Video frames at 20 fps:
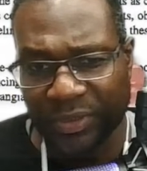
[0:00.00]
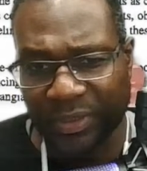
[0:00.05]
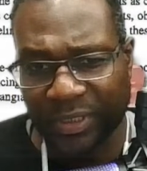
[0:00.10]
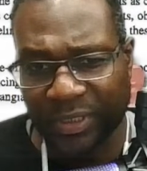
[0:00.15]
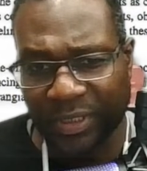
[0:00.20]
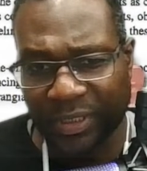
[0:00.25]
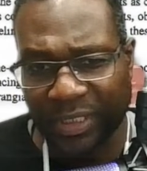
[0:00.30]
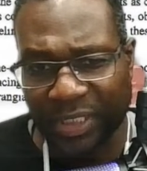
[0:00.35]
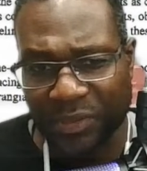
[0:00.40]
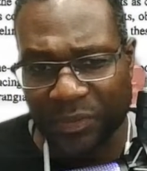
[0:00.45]
So
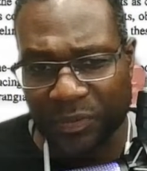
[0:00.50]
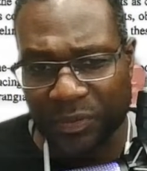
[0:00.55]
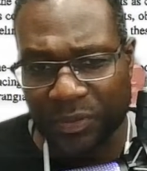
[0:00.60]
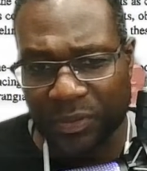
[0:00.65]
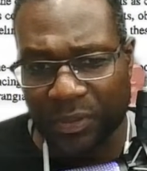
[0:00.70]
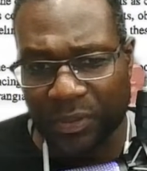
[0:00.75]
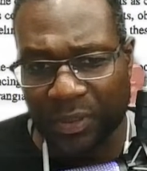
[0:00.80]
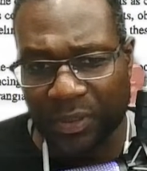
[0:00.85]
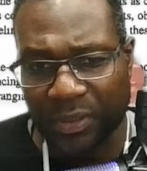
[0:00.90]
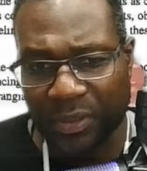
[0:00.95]
I think that's
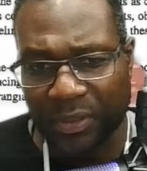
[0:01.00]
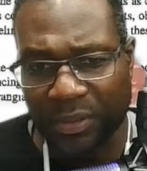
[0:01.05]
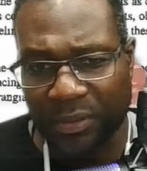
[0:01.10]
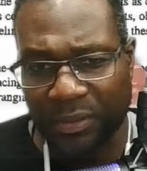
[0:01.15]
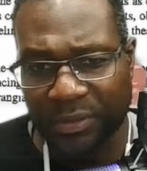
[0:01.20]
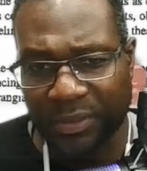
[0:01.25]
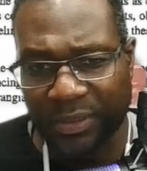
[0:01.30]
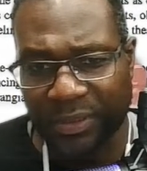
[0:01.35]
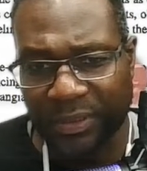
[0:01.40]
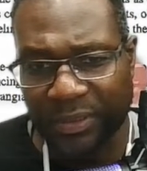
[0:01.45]
what's going
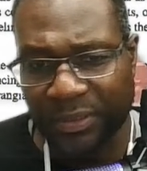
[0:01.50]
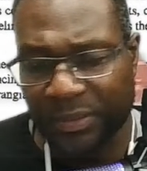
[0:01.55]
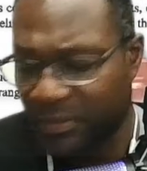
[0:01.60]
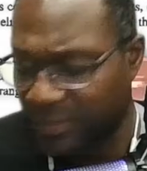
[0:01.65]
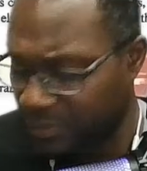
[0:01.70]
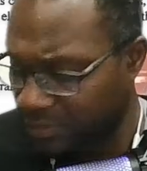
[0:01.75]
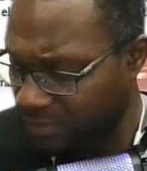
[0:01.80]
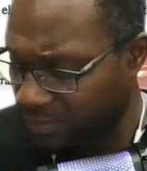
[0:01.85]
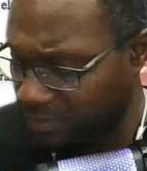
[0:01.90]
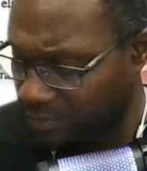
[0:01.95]
on
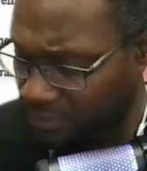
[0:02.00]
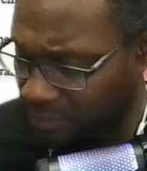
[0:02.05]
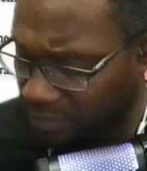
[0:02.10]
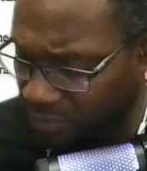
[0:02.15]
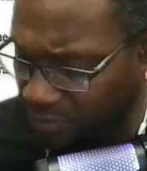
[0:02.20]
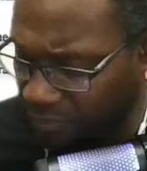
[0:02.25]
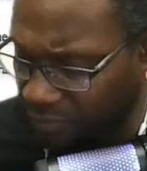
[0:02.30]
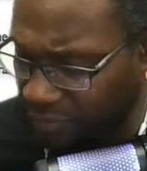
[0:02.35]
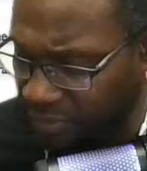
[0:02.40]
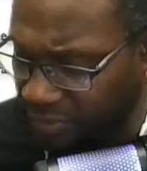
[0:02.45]

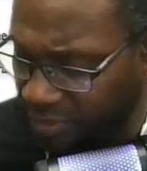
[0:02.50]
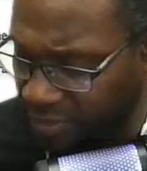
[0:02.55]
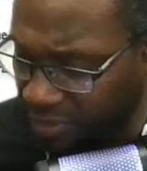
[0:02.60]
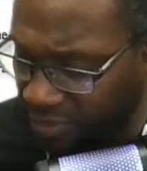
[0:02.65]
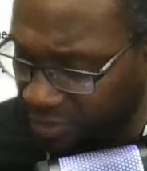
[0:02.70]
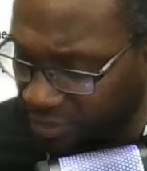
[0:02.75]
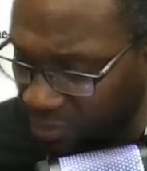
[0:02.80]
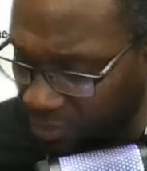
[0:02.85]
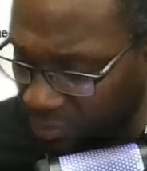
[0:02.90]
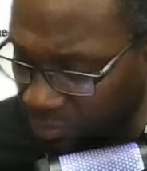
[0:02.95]
so
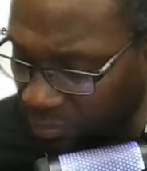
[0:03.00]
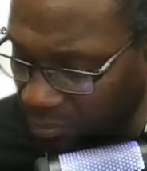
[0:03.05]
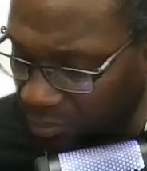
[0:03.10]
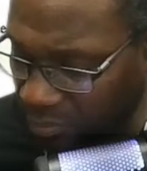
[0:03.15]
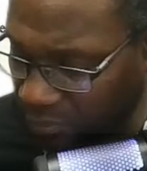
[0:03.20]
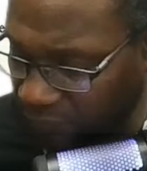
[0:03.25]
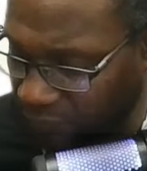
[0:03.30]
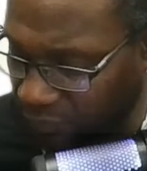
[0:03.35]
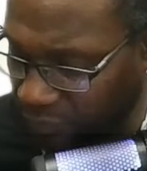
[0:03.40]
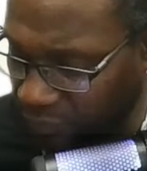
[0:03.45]
this is the
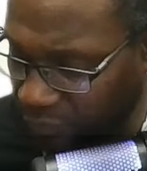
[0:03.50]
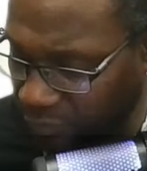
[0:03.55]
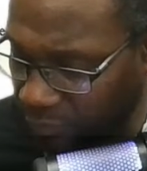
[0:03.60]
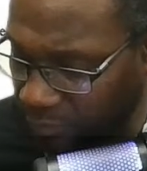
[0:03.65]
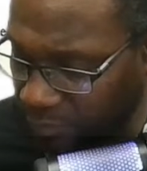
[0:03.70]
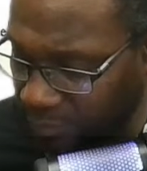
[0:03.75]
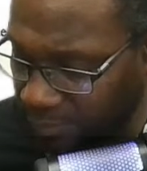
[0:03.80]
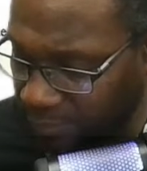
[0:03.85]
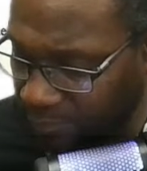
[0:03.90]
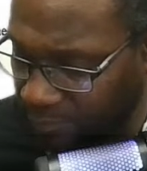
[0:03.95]
roll of the
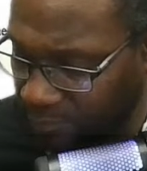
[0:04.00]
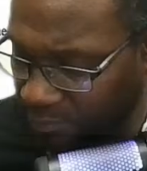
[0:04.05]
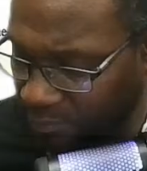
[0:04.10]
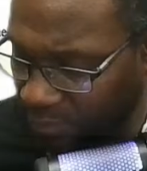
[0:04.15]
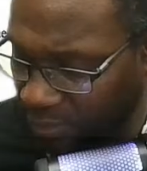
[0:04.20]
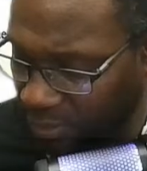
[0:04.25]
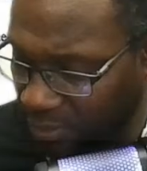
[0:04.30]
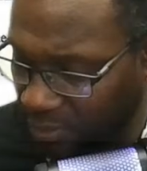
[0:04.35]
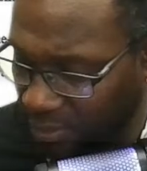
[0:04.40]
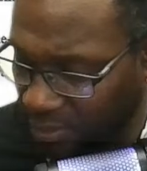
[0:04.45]
hoop.
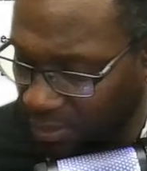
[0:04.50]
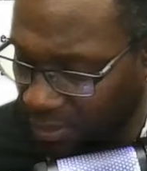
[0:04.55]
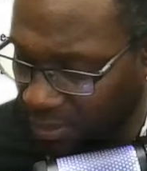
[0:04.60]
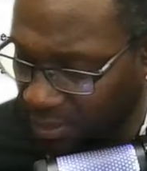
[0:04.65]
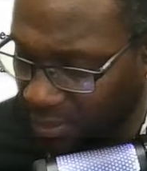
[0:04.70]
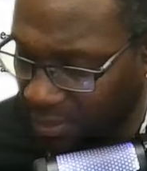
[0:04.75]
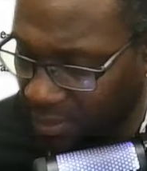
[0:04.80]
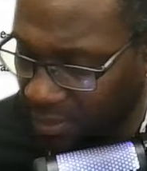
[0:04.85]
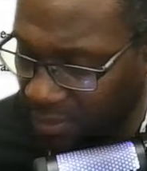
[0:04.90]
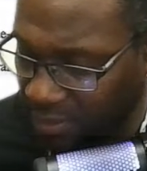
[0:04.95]

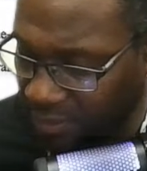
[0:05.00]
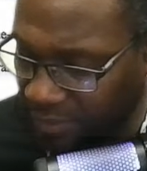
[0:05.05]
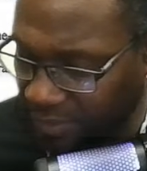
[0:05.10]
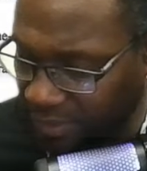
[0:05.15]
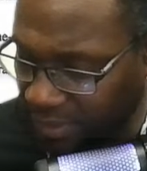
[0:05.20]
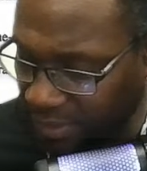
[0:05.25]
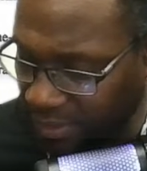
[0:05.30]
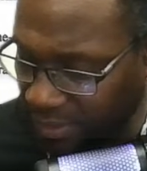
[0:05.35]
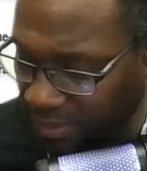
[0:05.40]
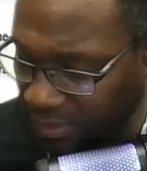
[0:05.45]

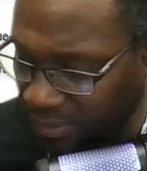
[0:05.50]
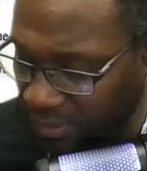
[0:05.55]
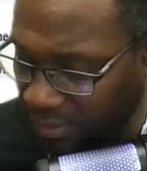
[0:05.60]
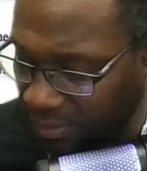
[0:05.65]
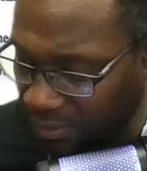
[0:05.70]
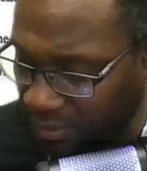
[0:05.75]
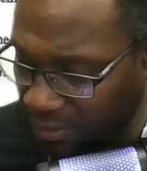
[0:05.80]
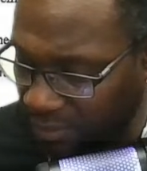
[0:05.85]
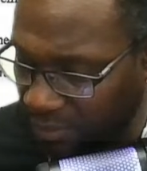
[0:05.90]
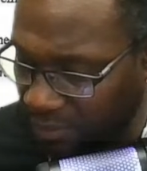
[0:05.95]

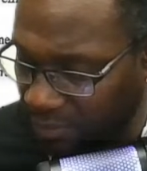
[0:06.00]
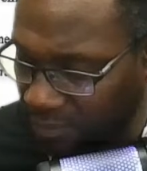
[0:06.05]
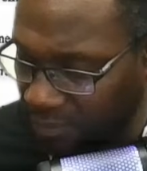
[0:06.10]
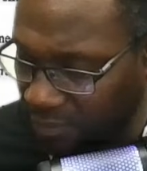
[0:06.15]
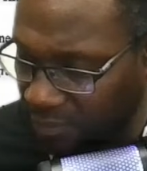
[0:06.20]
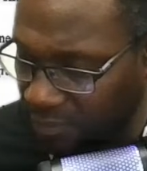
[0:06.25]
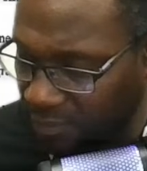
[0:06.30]
The